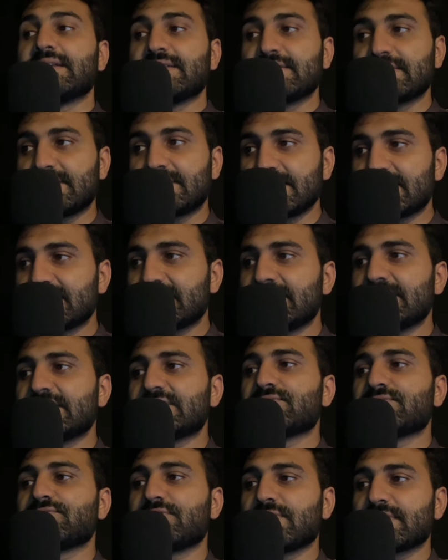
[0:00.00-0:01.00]
This
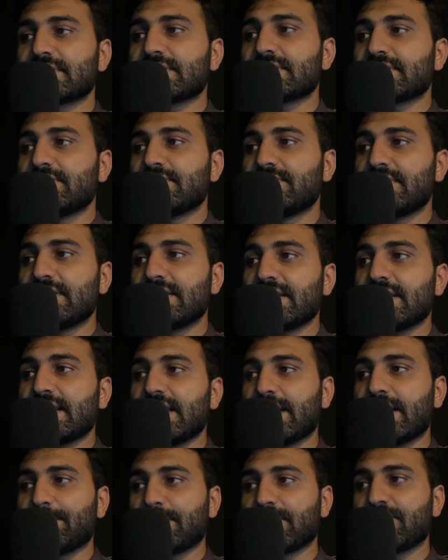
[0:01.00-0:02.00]
is what will
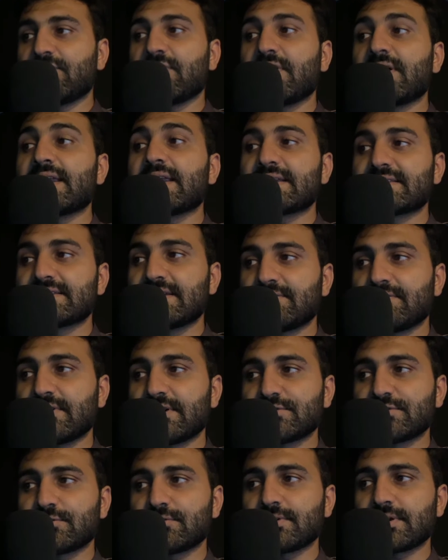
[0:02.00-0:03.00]
happen. Var x and
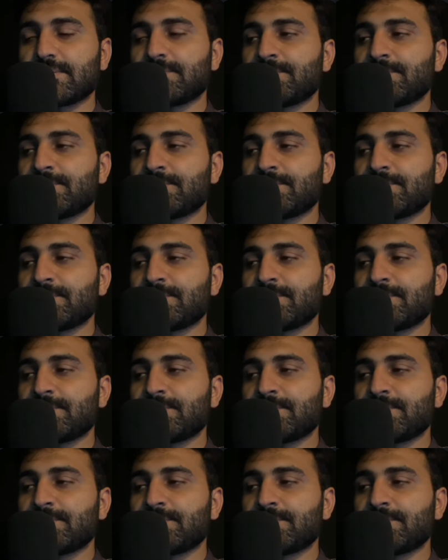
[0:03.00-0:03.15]
y, sorry,